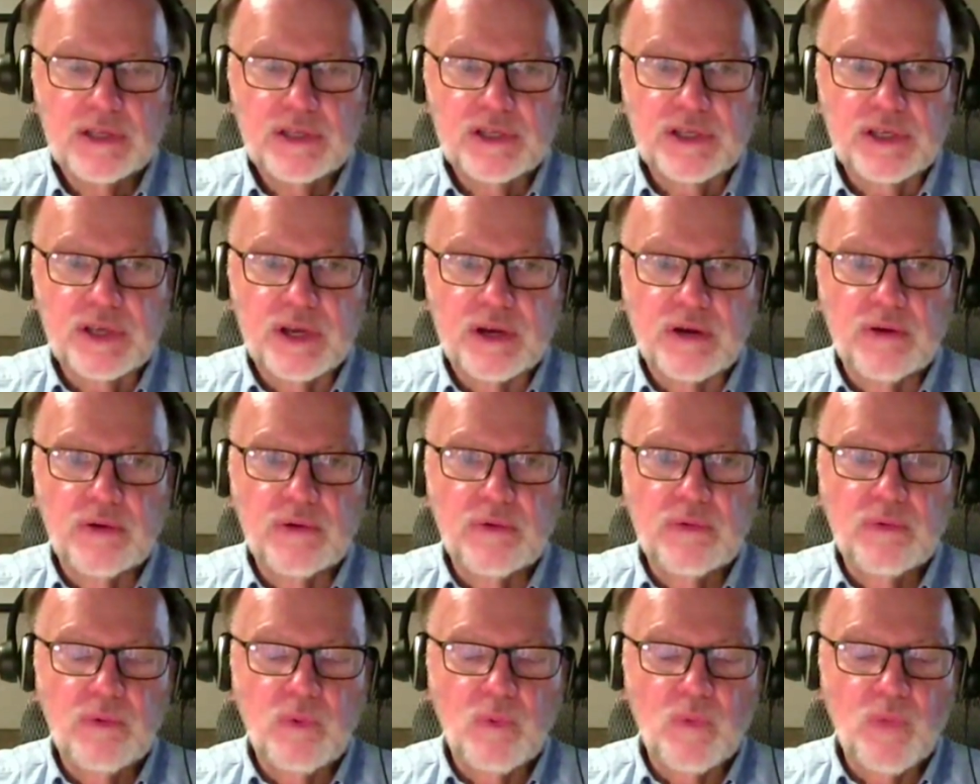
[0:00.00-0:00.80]

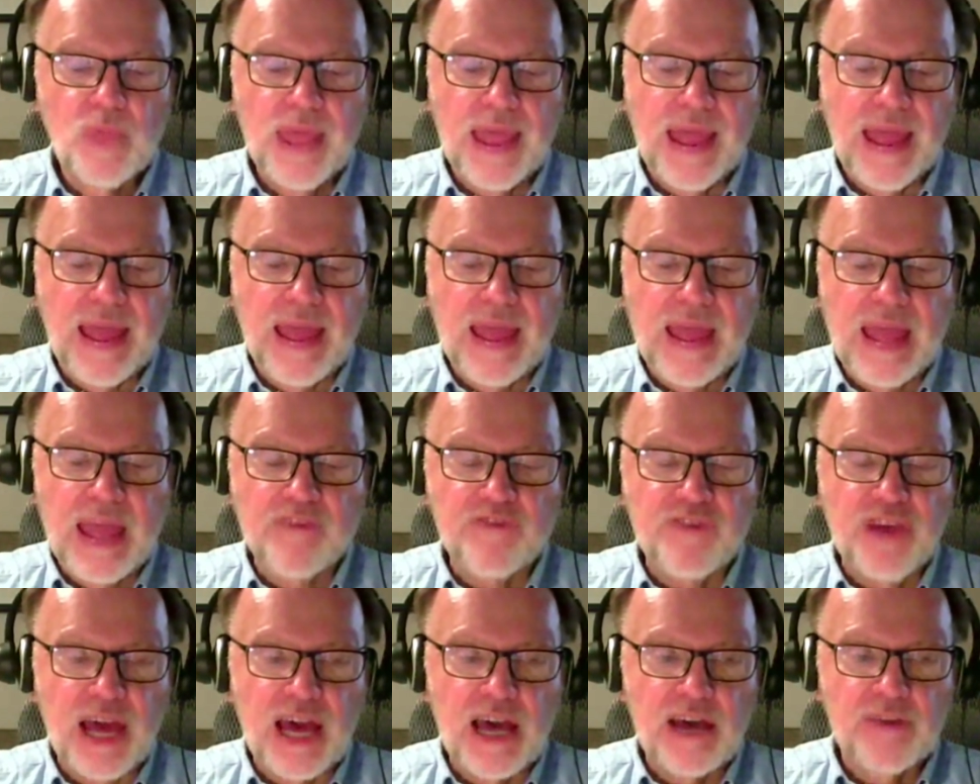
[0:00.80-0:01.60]
So
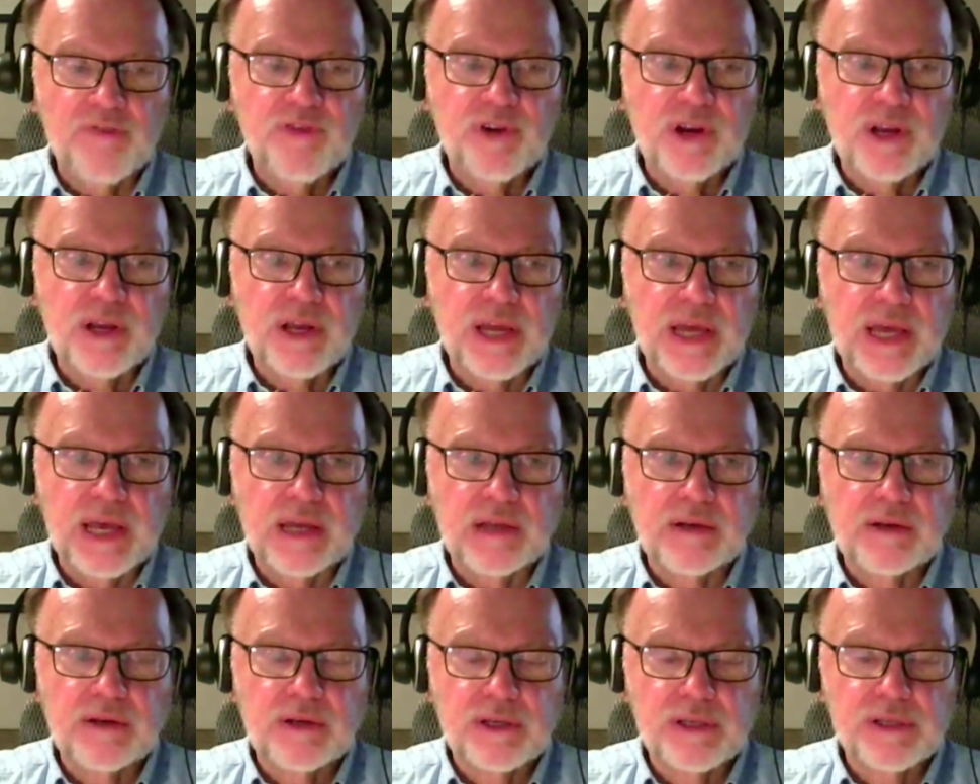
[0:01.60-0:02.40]
if Africa
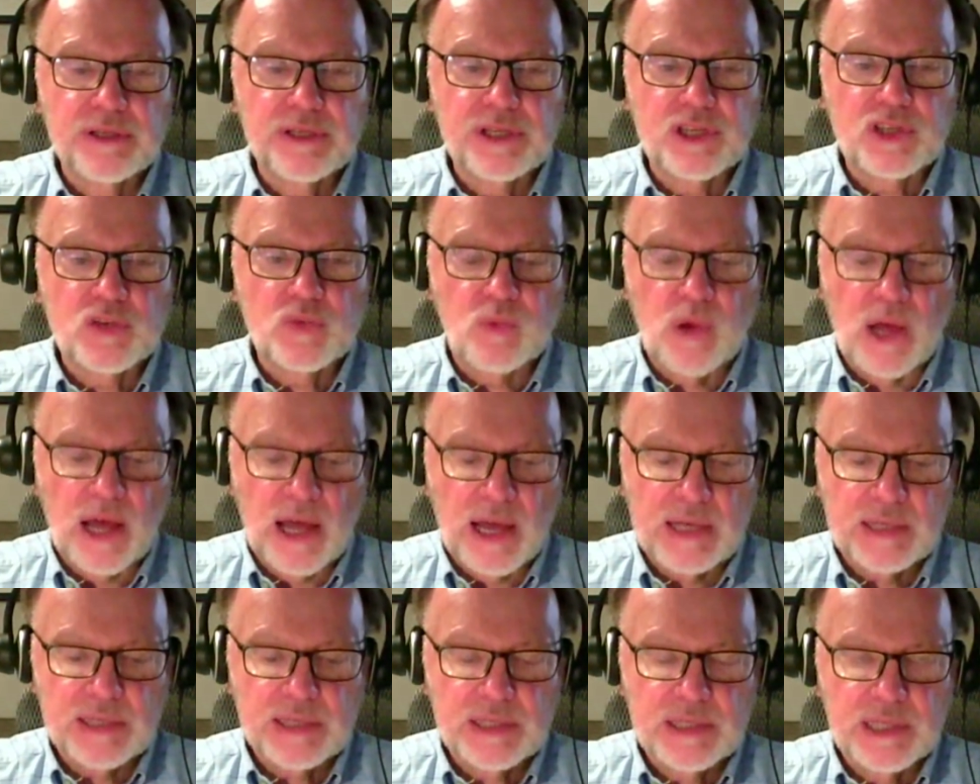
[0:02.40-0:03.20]
handles this
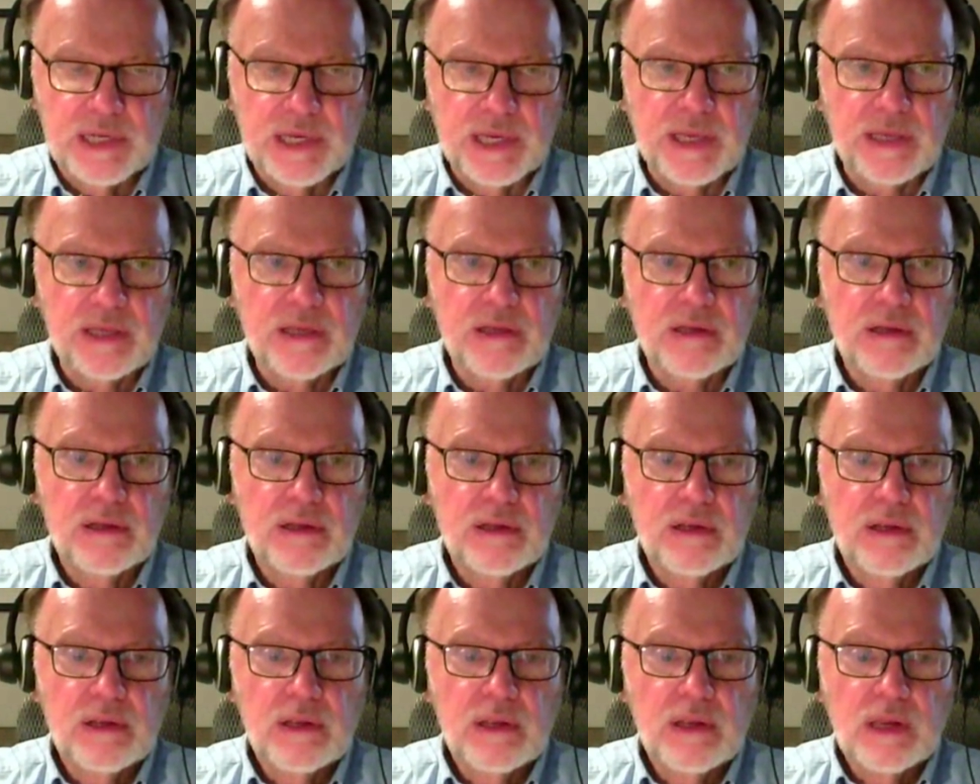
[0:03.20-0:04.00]
wisely,
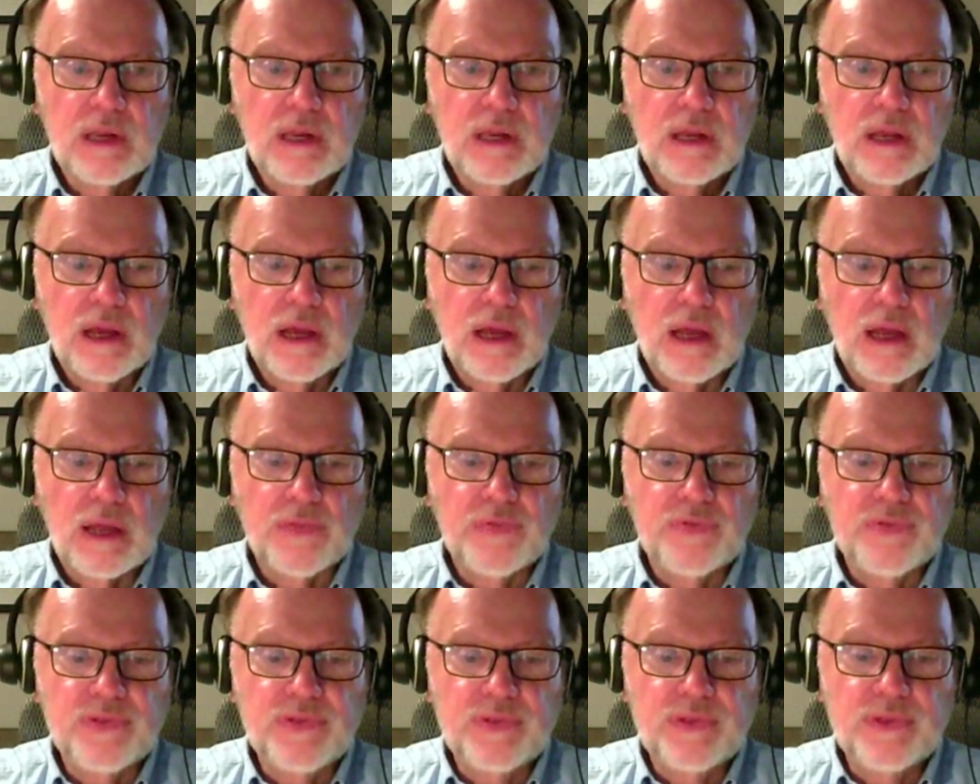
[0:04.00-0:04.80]

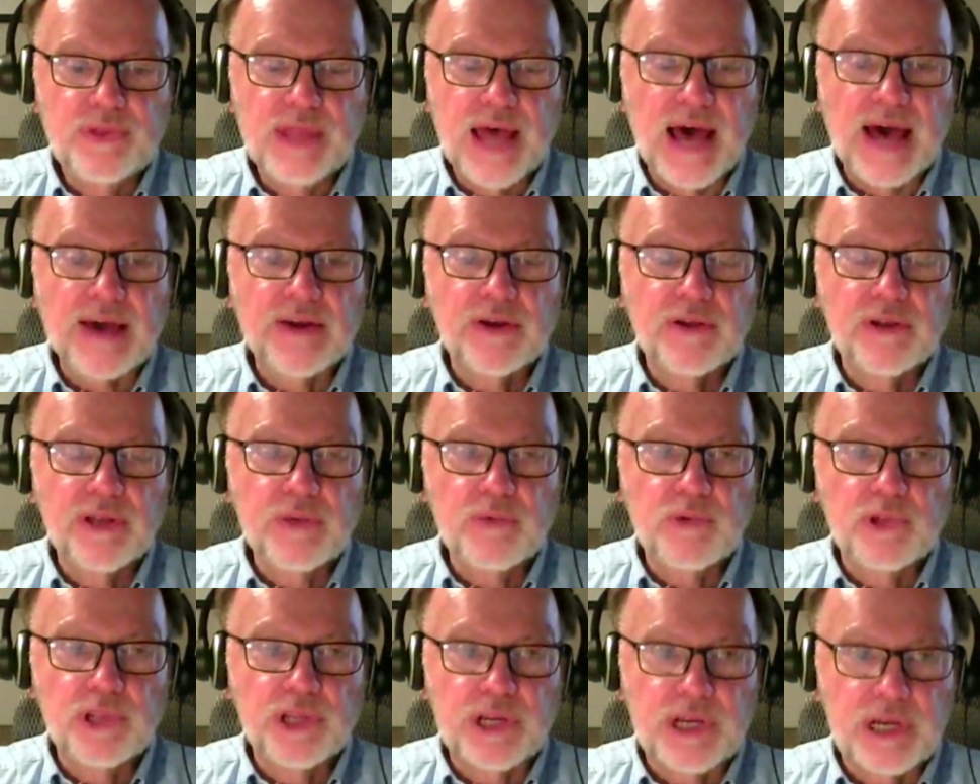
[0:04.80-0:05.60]
not
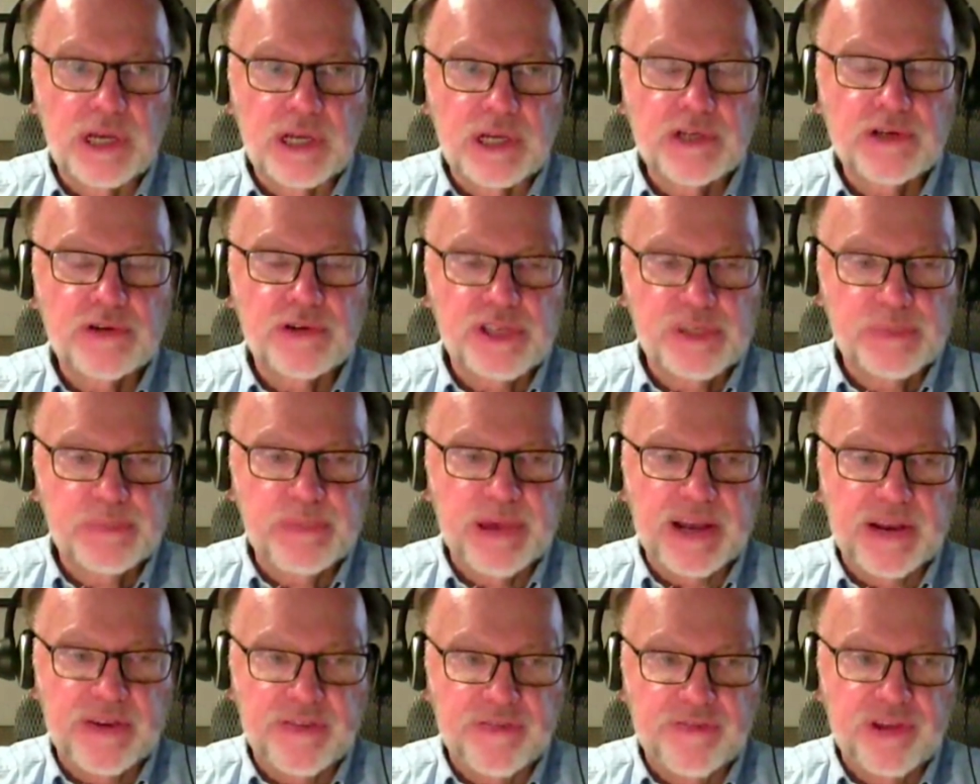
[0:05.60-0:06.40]
only will the countries
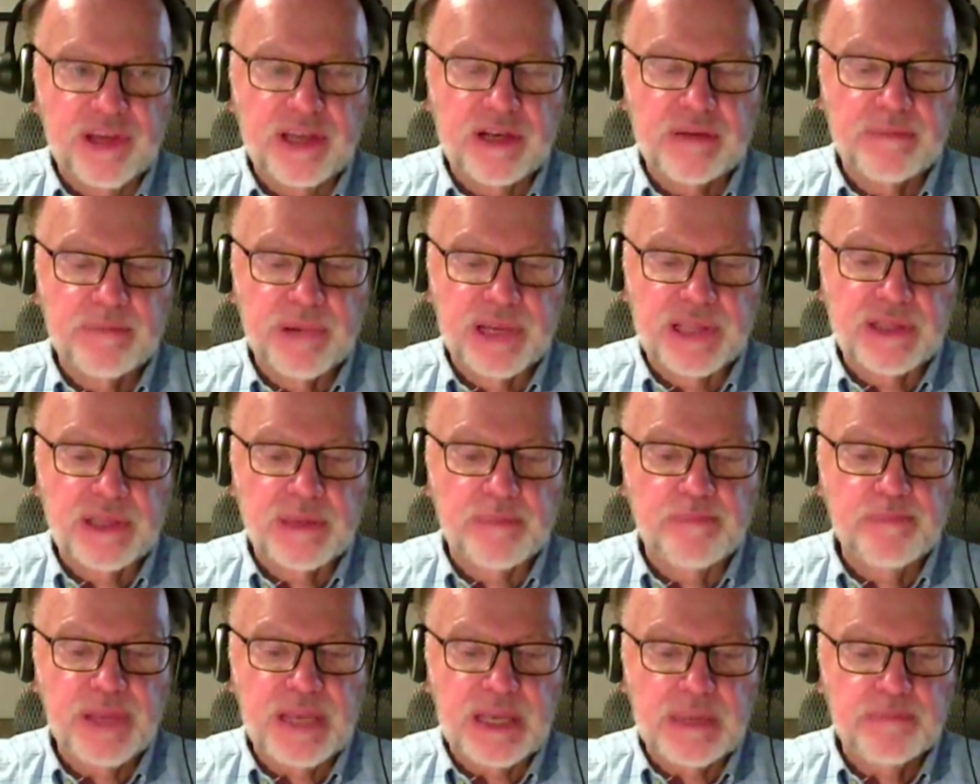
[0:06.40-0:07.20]
benefit, but
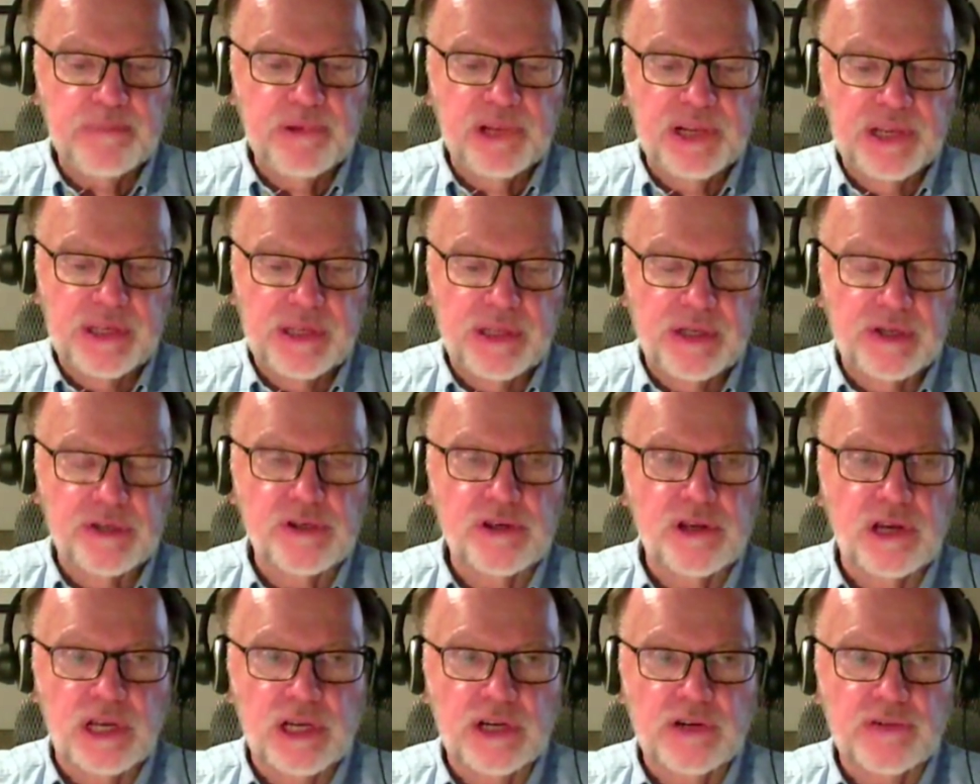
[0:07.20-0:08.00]
the people in
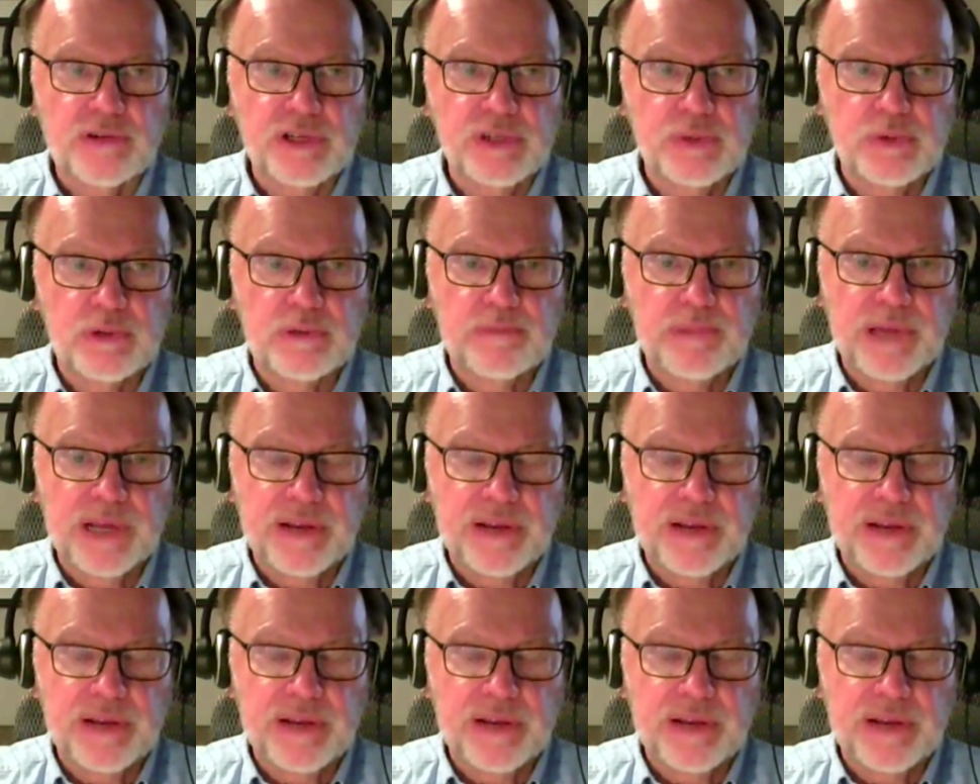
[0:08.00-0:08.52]
those countries will